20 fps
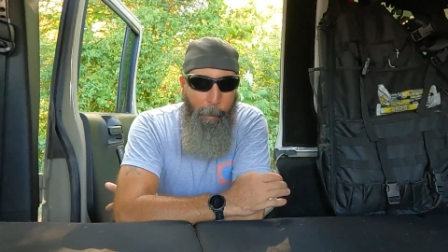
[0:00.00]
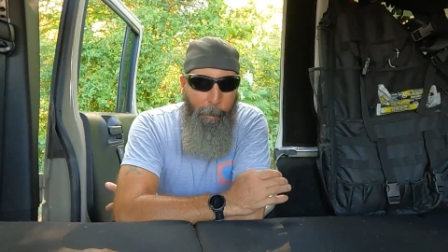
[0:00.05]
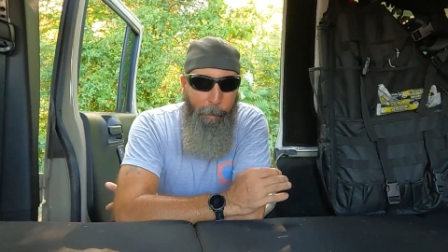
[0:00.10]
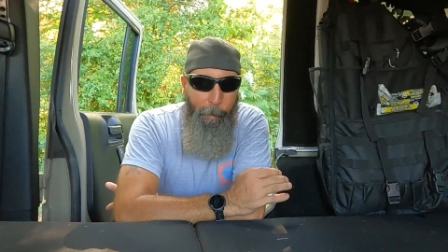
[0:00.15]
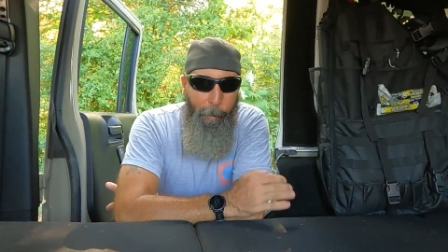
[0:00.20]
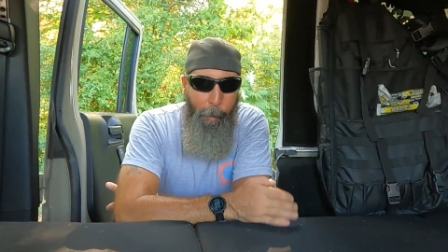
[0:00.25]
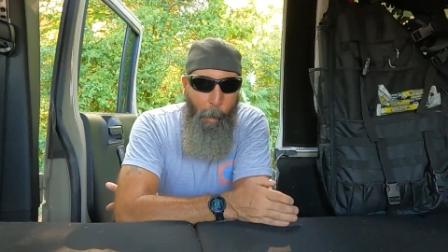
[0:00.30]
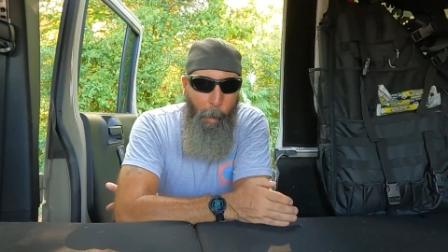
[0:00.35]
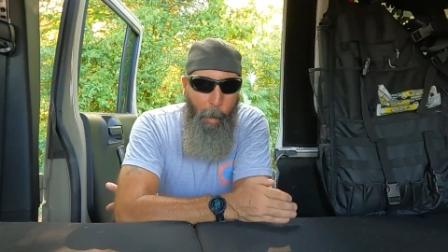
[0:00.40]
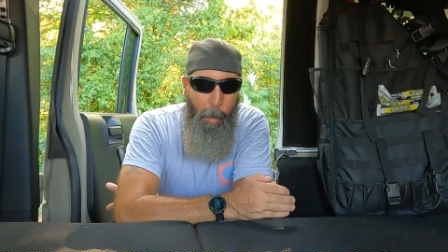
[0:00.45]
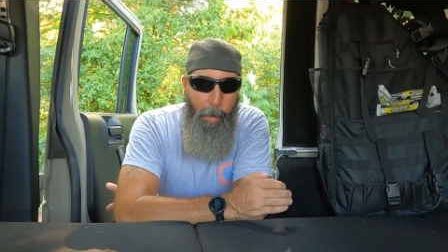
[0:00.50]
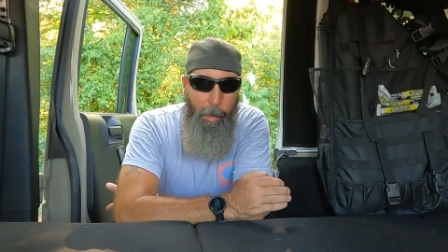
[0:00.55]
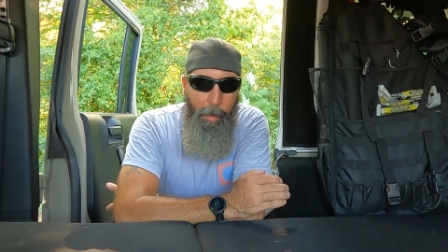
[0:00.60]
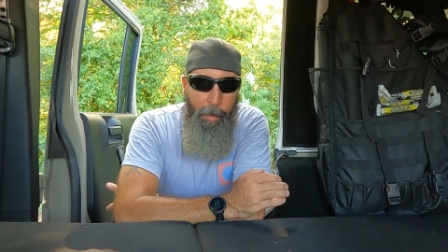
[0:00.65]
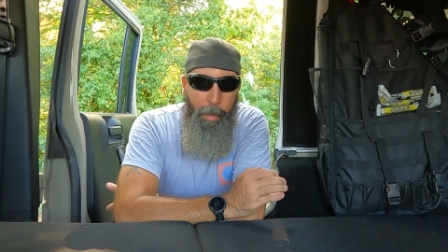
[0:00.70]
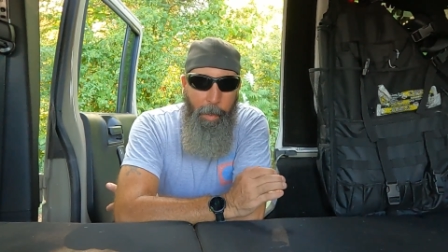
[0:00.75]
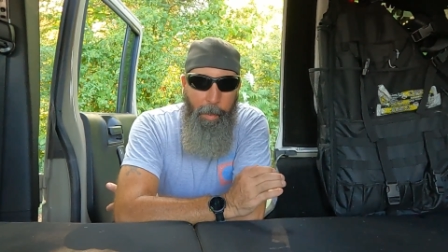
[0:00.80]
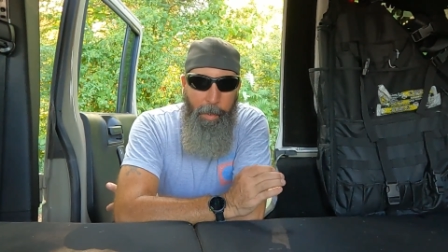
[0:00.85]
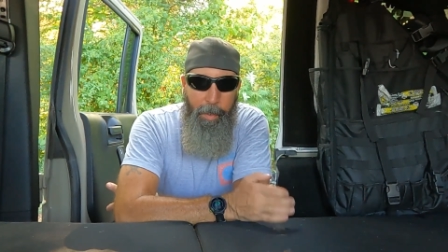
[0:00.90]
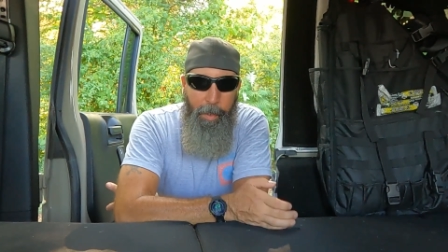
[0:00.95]
for
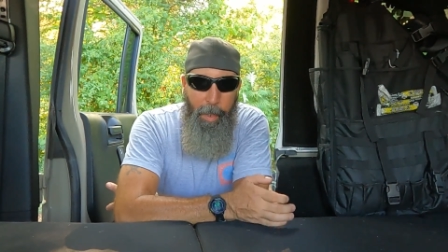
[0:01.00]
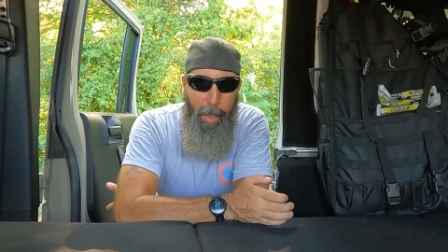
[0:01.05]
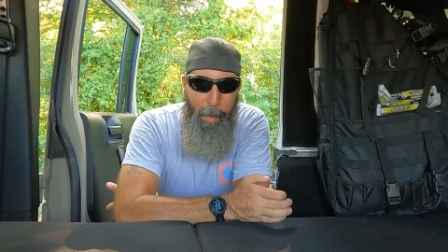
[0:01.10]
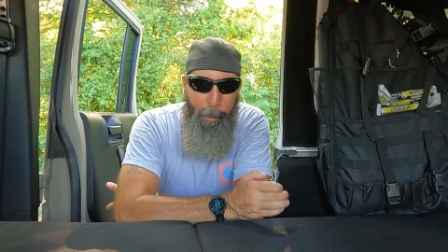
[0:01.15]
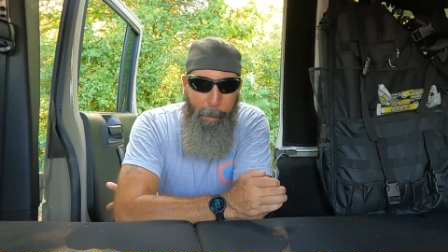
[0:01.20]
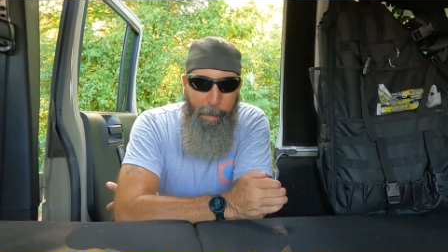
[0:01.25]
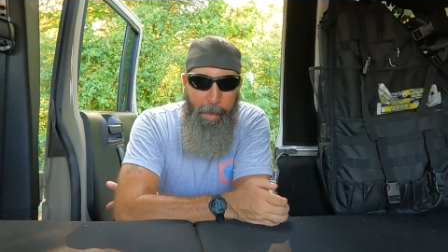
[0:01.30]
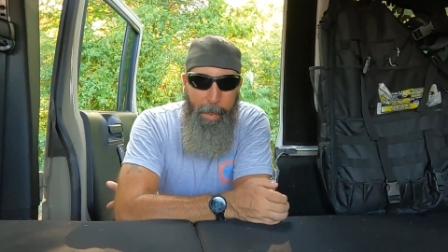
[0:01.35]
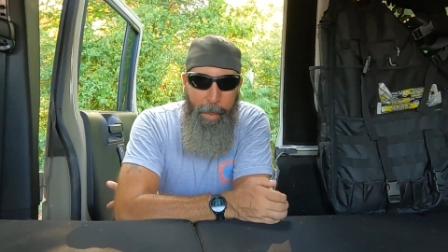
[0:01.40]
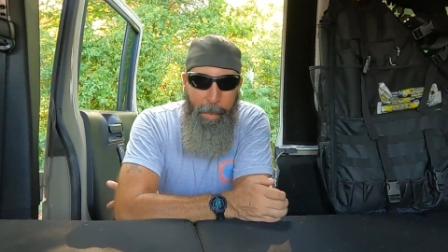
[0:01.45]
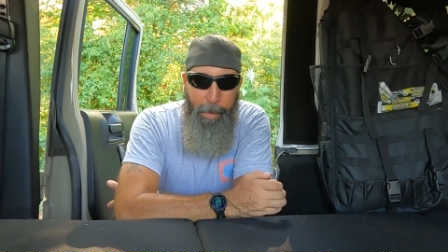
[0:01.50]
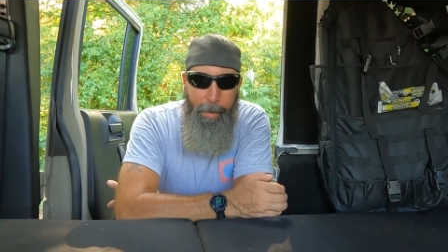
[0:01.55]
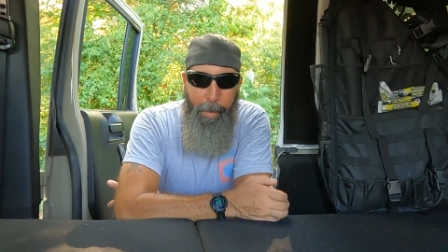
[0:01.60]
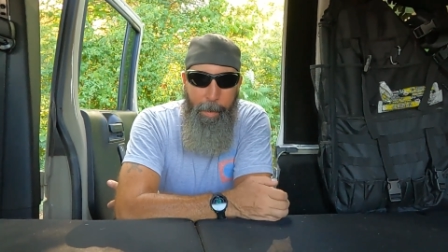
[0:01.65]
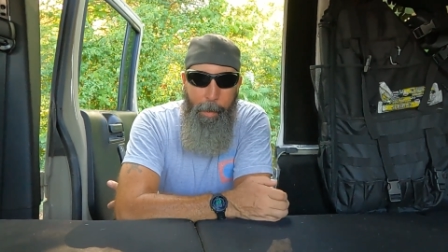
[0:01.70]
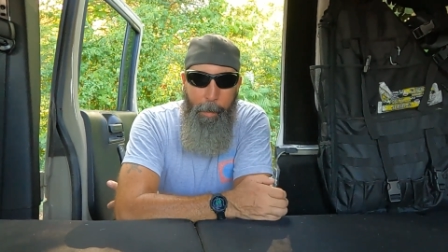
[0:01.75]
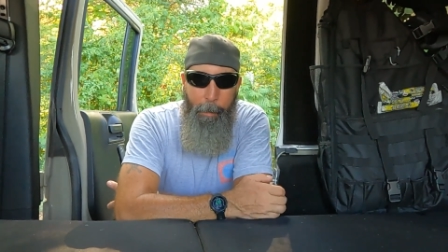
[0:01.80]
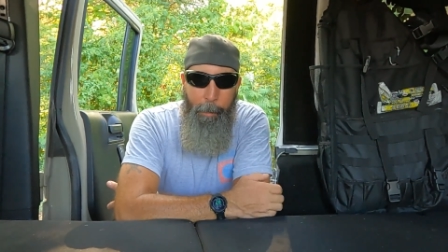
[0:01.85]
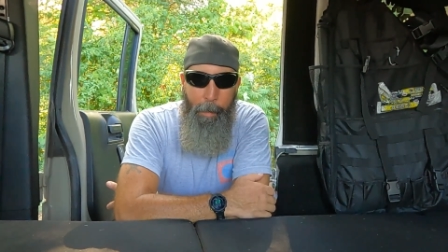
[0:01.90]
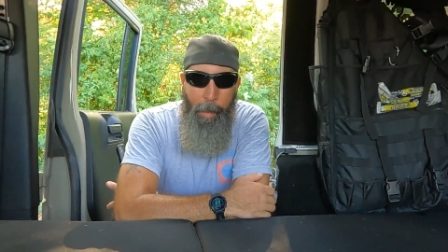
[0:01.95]
the sleep
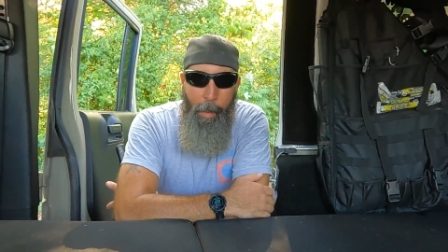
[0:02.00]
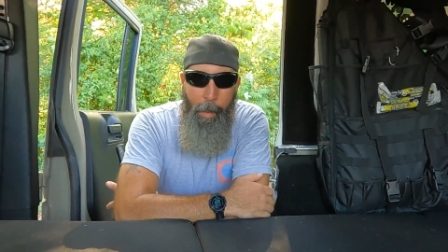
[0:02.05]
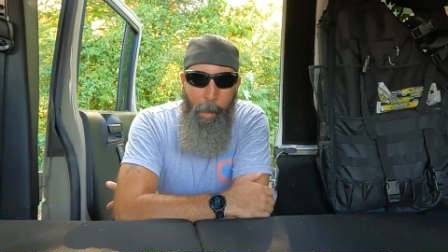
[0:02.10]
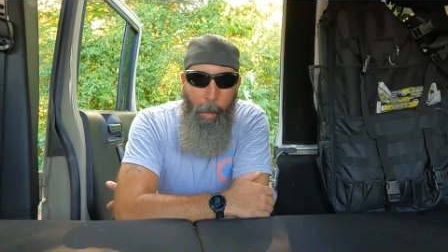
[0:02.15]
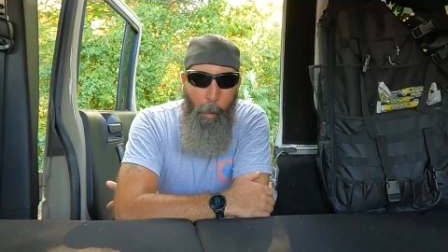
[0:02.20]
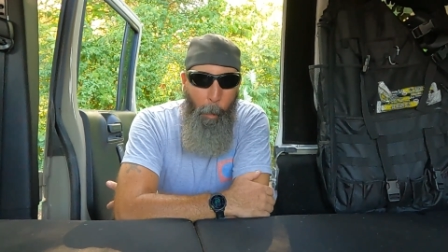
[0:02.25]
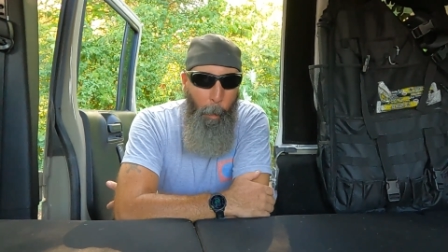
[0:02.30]
system,